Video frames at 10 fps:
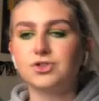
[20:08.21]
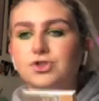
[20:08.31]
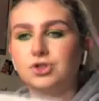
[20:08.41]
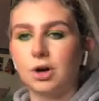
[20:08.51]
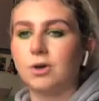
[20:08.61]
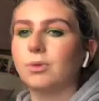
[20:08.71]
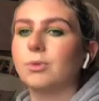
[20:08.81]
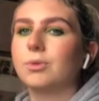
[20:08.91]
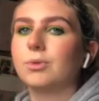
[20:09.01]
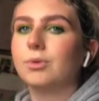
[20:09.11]
so
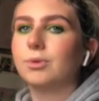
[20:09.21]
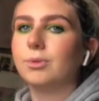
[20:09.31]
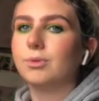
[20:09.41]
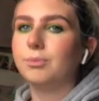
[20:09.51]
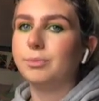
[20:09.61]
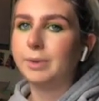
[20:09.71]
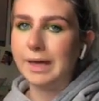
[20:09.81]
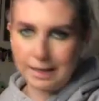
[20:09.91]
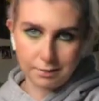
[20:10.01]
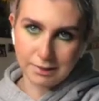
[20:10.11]

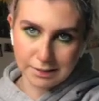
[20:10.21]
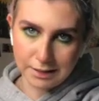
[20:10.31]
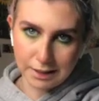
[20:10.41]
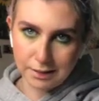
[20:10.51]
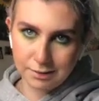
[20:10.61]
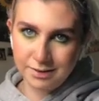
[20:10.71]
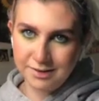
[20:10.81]
pigmented.